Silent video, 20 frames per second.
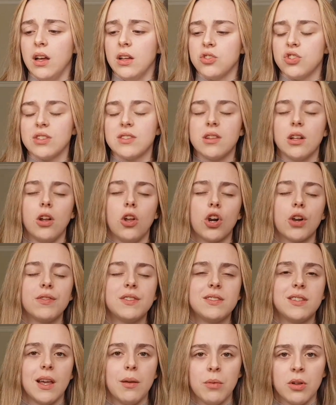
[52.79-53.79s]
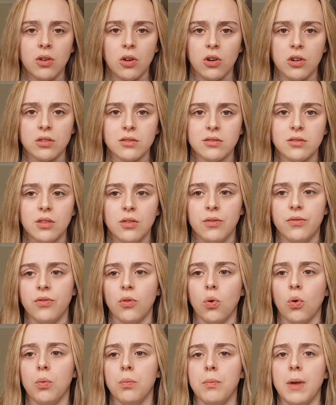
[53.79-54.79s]
just a lot of seminars
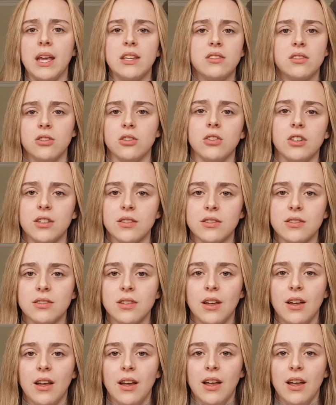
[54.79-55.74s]
for med students.